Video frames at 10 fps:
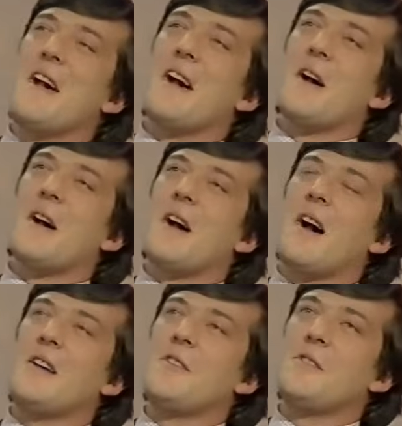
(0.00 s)

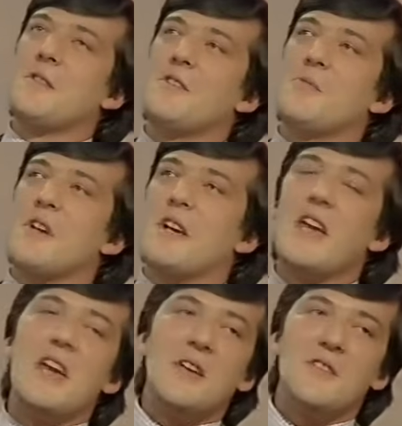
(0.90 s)
I used to play
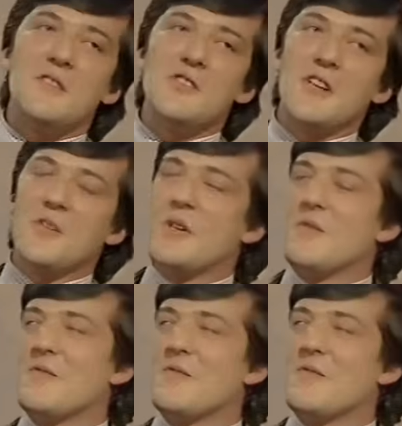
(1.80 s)
kings in Shakespeare.